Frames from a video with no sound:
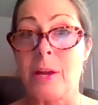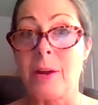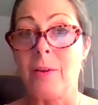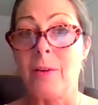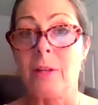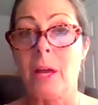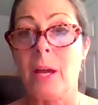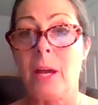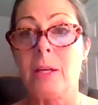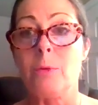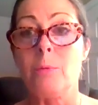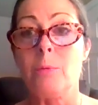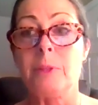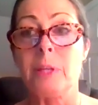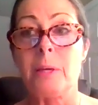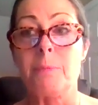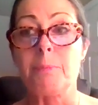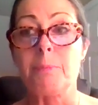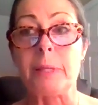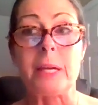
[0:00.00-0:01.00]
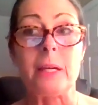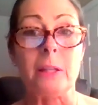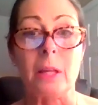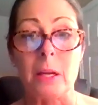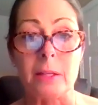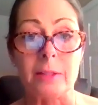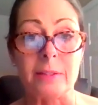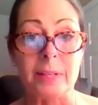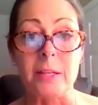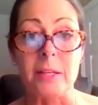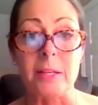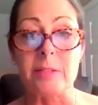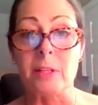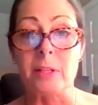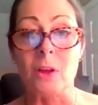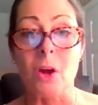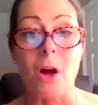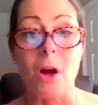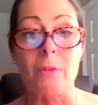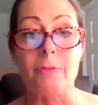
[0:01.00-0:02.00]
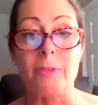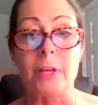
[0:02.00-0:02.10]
Carolina, they play a lot of tennis and golf.